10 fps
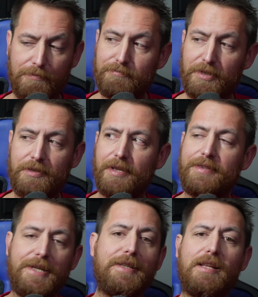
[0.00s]
the
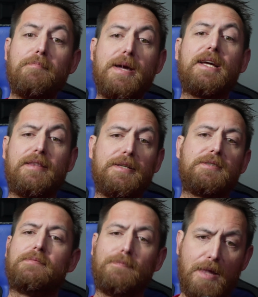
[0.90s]
thing that make this
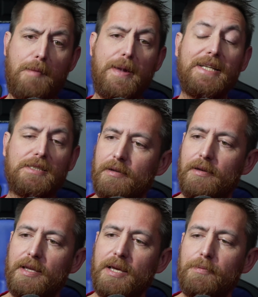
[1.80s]
amazing.
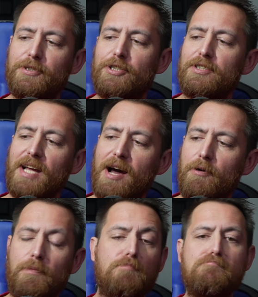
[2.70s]
It was just
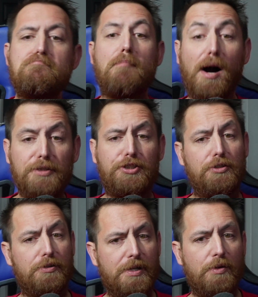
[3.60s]
how
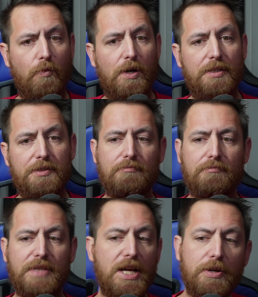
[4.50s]
modular it was.
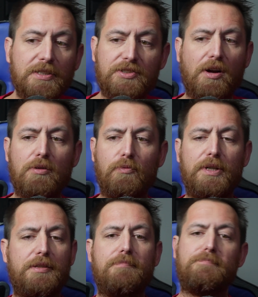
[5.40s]
How you could start
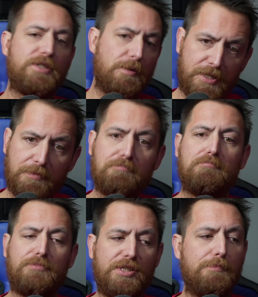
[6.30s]
with something
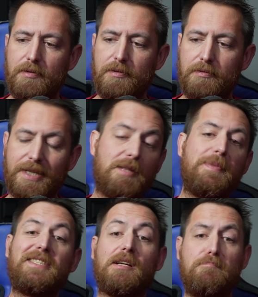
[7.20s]
simple, like the
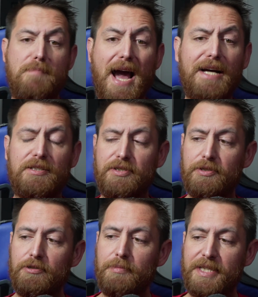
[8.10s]
basic mag
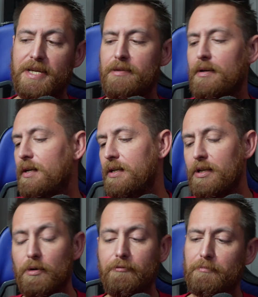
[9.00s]
tube, and then, you
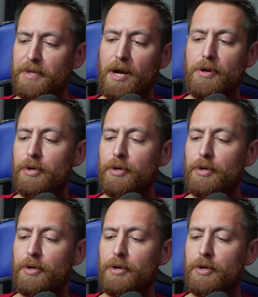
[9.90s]
know, from there you could